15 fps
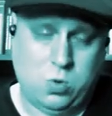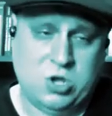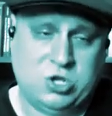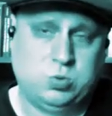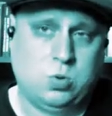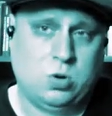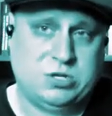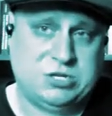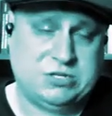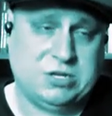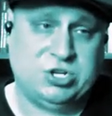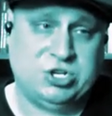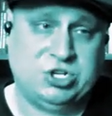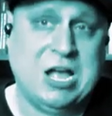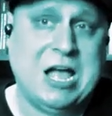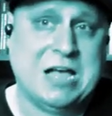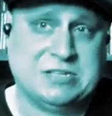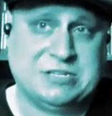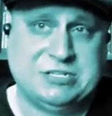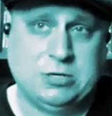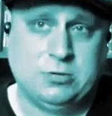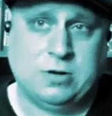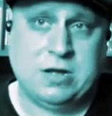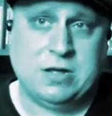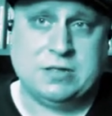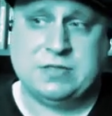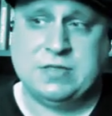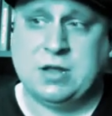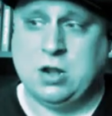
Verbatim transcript: which would suggest to us